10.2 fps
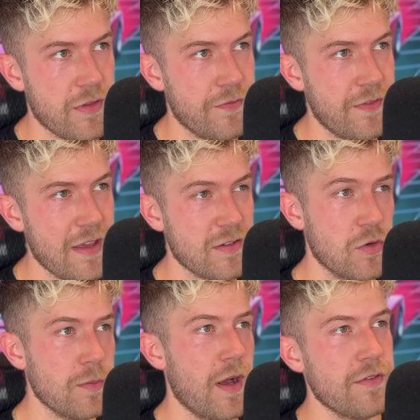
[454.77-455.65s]
So that's a
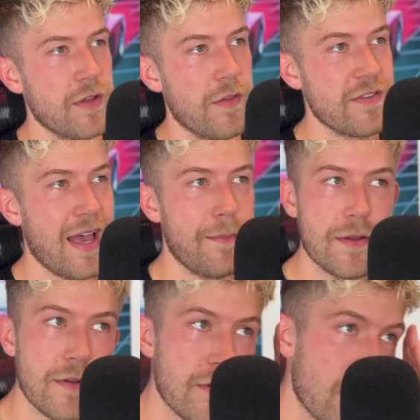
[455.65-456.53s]
cool milestone that's
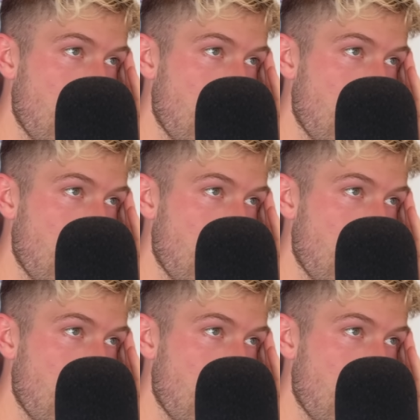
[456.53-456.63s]
happened.